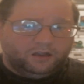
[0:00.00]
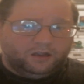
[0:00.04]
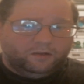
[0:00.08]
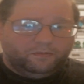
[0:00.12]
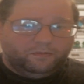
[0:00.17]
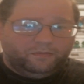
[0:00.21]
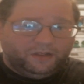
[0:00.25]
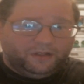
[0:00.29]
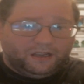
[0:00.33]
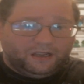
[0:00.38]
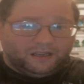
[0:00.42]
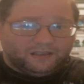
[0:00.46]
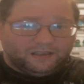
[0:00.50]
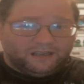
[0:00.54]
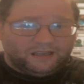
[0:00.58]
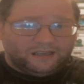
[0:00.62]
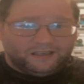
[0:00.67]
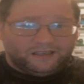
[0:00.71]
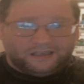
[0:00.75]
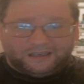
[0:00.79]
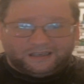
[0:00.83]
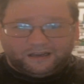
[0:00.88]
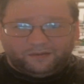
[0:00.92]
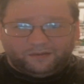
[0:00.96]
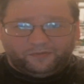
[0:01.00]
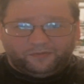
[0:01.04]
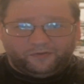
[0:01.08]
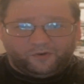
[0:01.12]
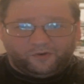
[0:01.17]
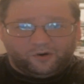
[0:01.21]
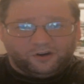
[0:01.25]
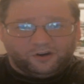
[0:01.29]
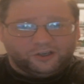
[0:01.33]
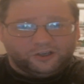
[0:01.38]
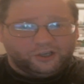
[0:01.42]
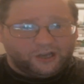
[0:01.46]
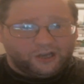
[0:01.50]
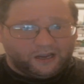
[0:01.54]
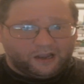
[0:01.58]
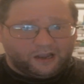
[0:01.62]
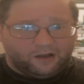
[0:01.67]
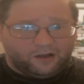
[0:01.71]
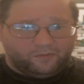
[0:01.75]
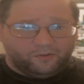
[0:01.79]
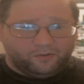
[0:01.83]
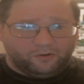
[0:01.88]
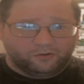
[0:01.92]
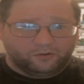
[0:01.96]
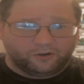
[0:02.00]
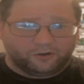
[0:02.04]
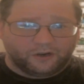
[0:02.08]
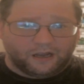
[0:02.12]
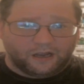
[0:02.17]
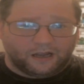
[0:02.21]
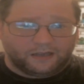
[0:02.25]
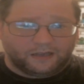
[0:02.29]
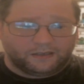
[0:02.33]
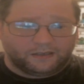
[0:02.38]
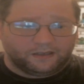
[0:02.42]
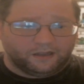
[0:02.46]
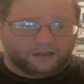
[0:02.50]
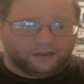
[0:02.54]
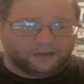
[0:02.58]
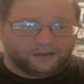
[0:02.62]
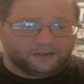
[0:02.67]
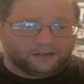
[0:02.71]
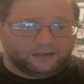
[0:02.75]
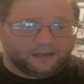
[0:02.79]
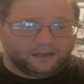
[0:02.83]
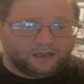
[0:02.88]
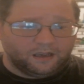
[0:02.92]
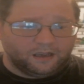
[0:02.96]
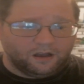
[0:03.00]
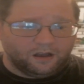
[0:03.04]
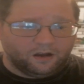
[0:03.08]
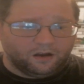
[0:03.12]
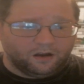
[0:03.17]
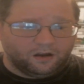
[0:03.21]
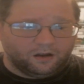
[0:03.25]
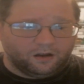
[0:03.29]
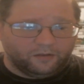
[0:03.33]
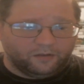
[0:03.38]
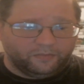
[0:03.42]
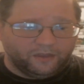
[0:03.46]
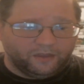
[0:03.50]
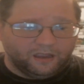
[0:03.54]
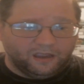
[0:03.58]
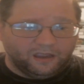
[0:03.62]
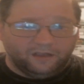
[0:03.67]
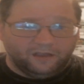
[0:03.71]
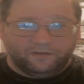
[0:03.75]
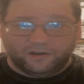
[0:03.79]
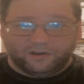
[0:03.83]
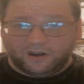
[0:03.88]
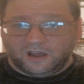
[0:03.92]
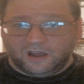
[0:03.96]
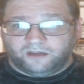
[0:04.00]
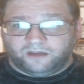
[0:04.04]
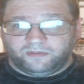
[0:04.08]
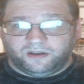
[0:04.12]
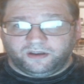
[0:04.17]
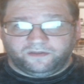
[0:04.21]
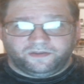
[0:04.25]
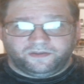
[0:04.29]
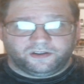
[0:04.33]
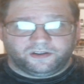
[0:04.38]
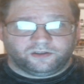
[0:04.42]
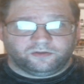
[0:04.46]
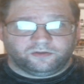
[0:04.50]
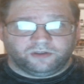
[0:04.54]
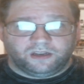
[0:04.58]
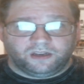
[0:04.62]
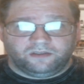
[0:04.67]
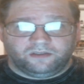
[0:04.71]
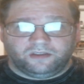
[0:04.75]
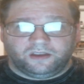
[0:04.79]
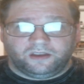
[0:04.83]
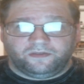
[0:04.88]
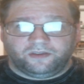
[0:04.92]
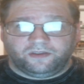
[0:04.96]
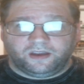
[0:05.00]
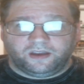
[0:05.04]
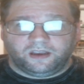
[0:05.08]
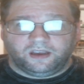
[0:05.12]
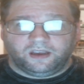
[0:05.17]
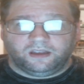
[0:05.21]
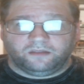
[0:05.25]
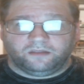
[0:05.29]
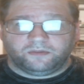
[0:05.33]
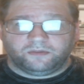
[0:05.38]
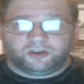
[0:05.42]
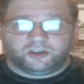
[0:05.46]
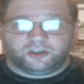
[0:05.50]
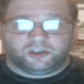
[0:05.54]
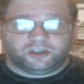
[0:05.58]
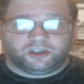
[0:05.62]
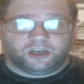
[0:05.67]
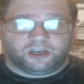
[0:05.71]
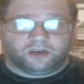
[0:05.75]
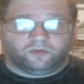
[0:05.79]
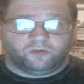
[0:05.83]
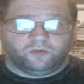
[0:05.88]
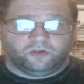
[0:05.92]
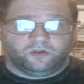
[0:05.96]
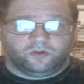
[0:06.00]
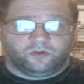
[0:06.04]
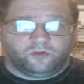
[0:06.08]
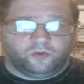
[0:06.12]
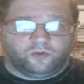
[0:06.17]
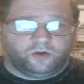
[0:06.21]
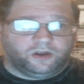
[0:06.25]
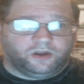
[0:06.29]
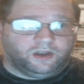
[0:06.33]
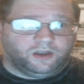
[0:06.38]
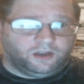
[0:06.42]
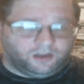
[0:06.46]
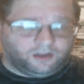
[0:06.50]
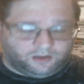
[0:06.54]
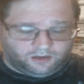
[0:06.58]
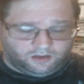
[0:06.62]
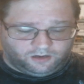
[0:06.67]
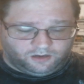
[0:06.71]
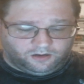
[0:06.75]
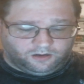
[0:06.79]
please, as I said before, check out Poltergeist Legacy. If you're not a big physical DVD fan, let me just check real quick.